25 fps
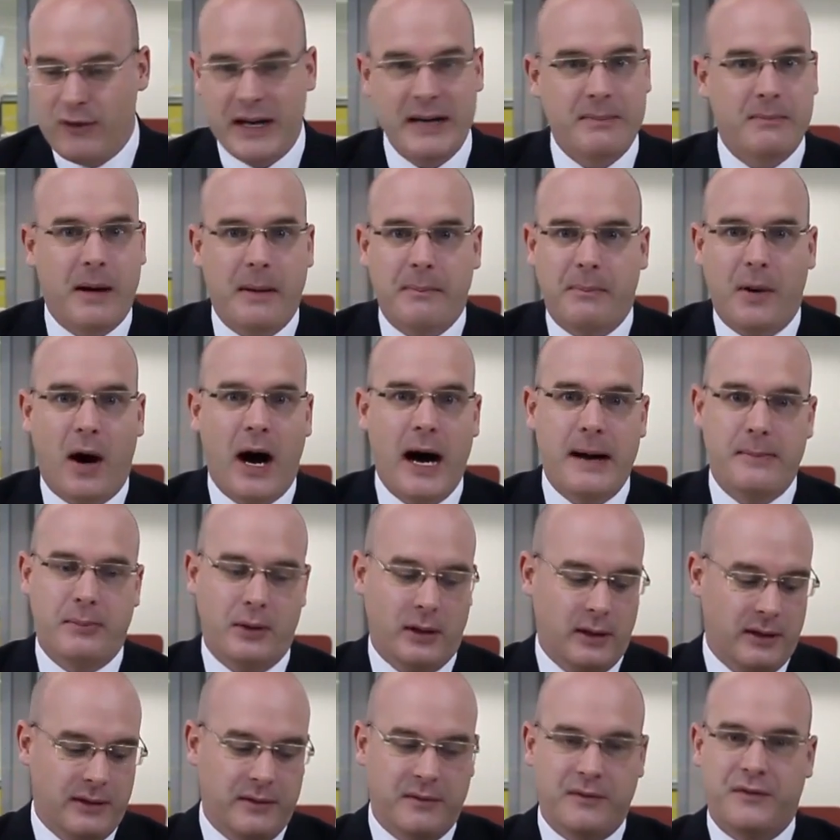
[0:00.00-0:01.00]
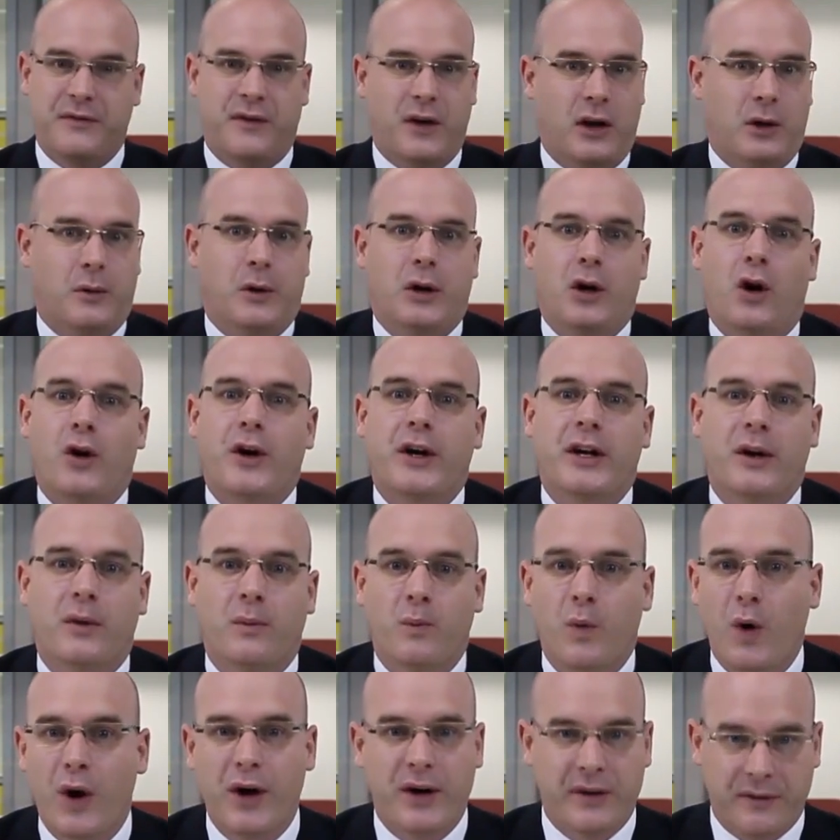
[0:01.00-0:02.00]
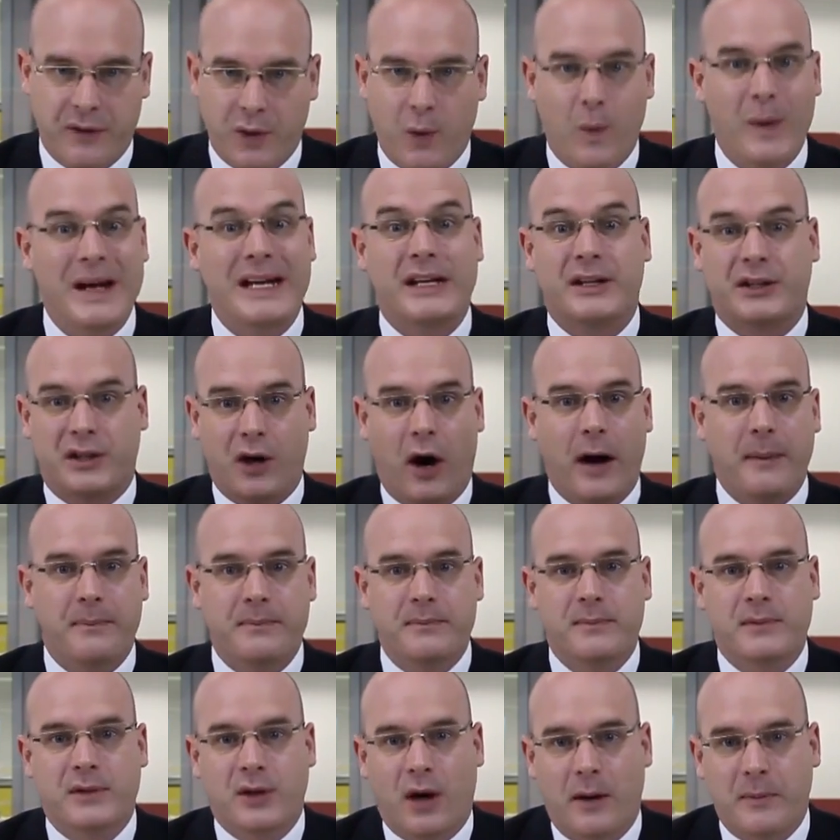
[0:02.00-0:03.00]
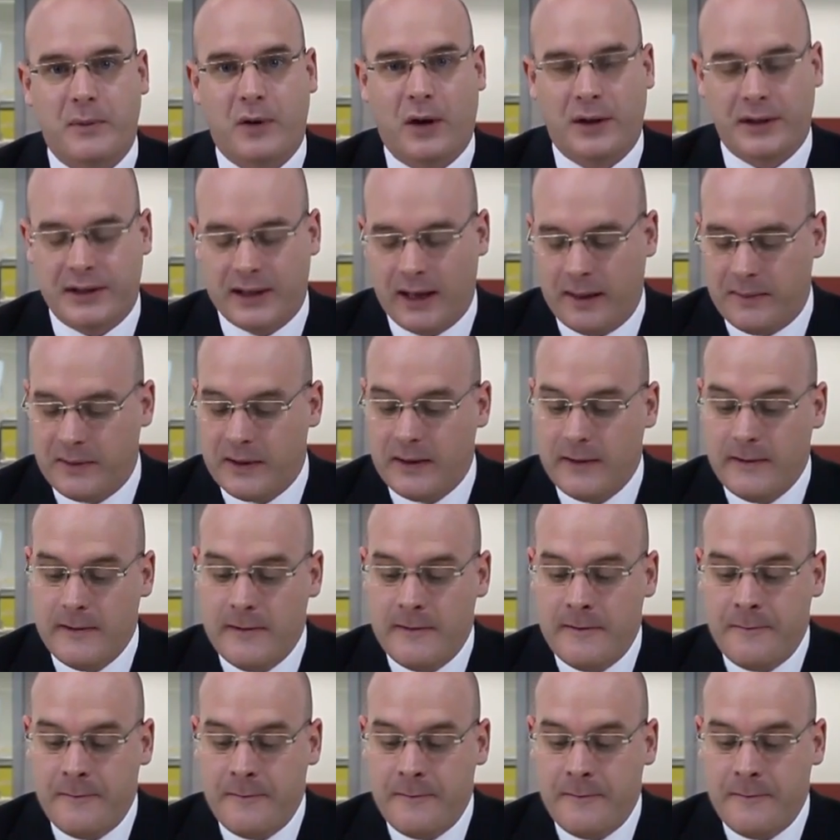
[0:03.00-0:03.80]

read my Bible and follow along in a word of the week type concept.